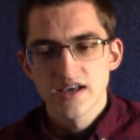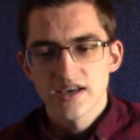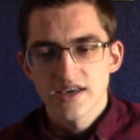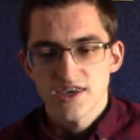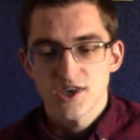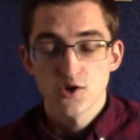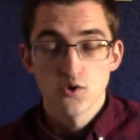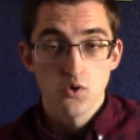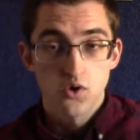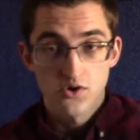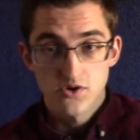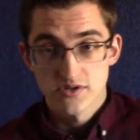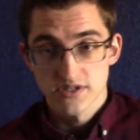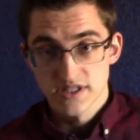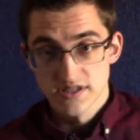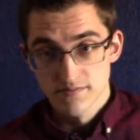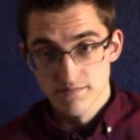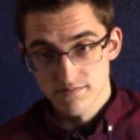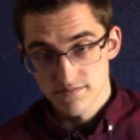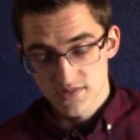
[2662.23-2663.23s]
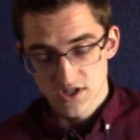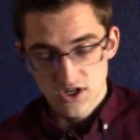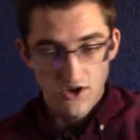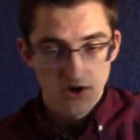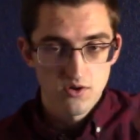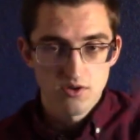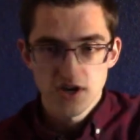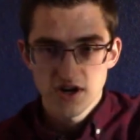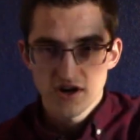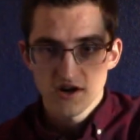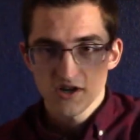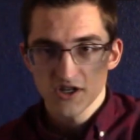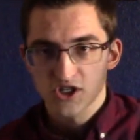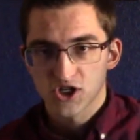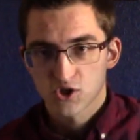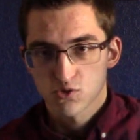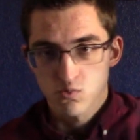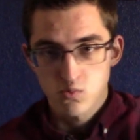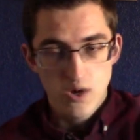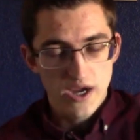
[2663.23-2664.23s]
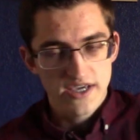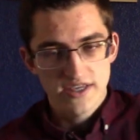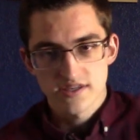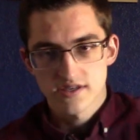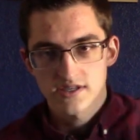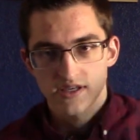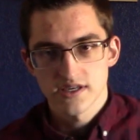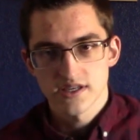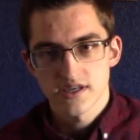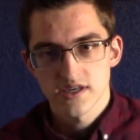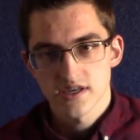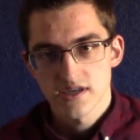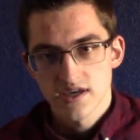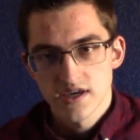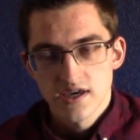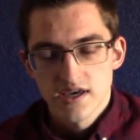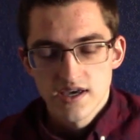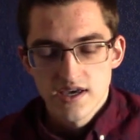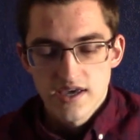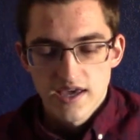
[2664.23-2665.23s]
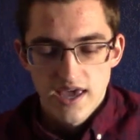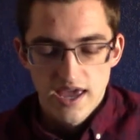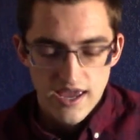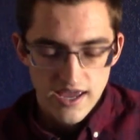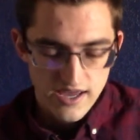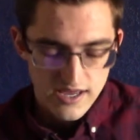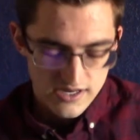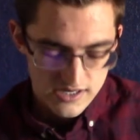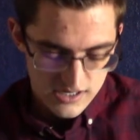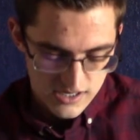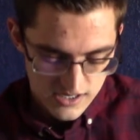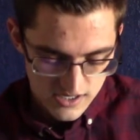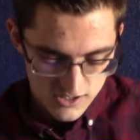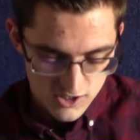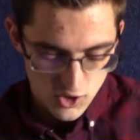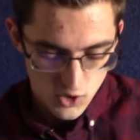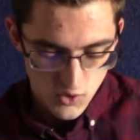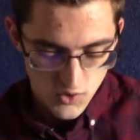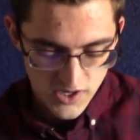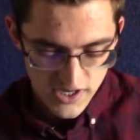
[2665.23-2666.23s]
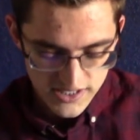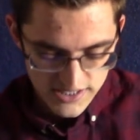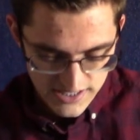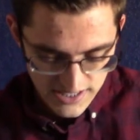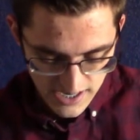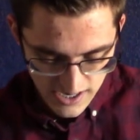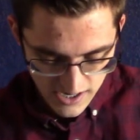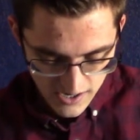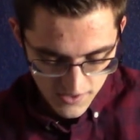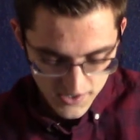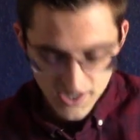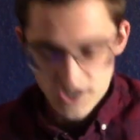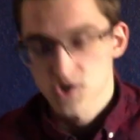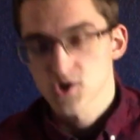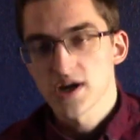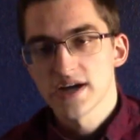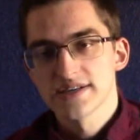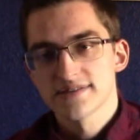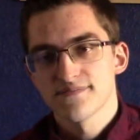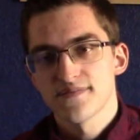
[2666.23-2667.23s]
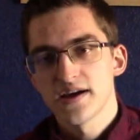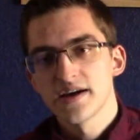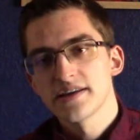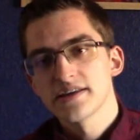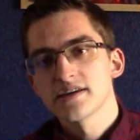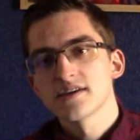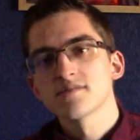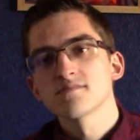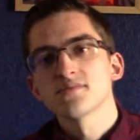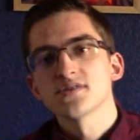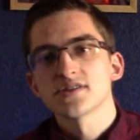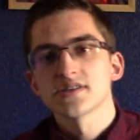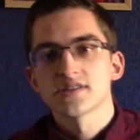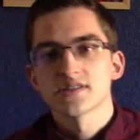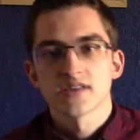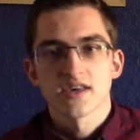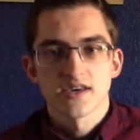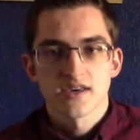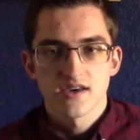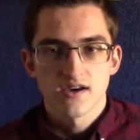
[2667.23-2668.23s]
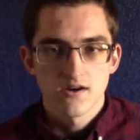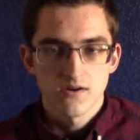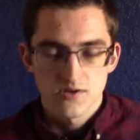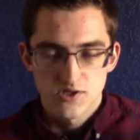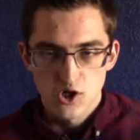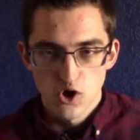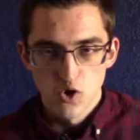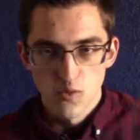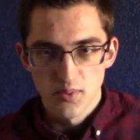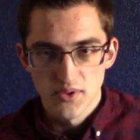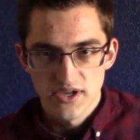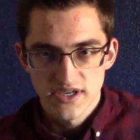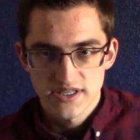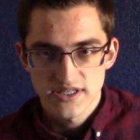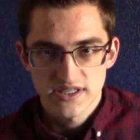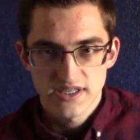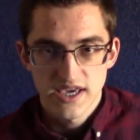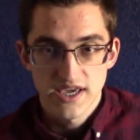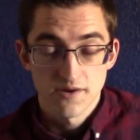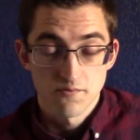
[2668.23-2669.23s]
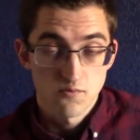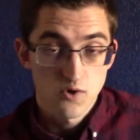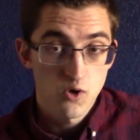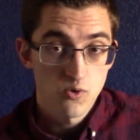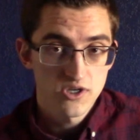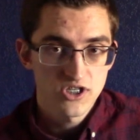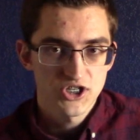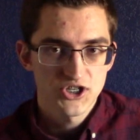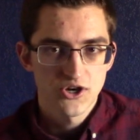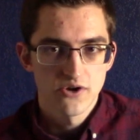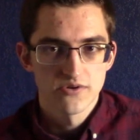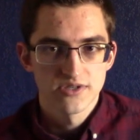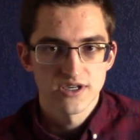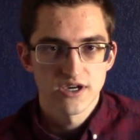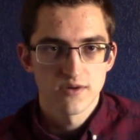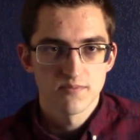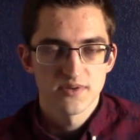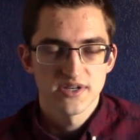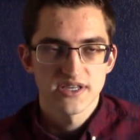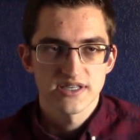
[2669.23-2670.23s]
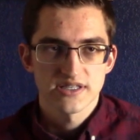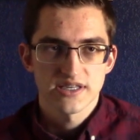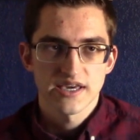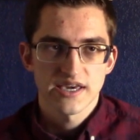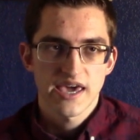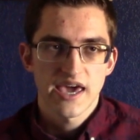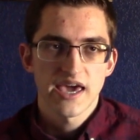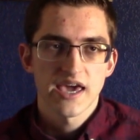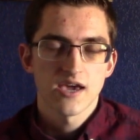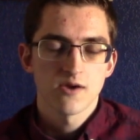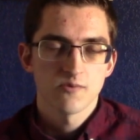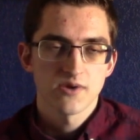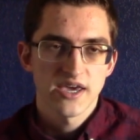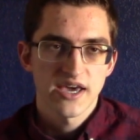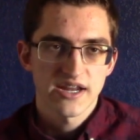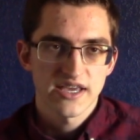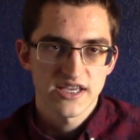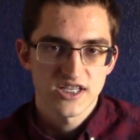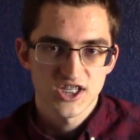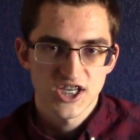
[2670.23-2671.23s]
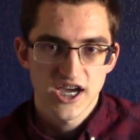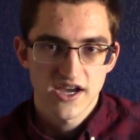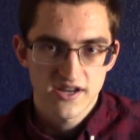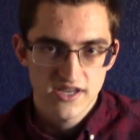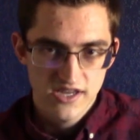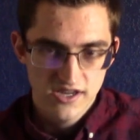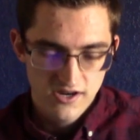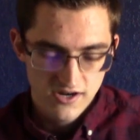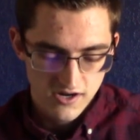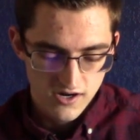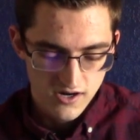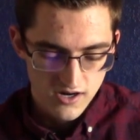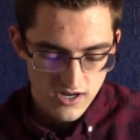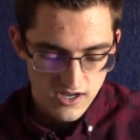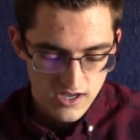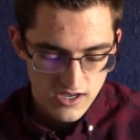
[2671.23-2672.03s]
he orders them to go there and just wreck the city. And Dorian's there, and he tries fighting, but he's like, oh, it's hopeless. And Rowan shows up, and he's like, hey, we gotta get you out of here.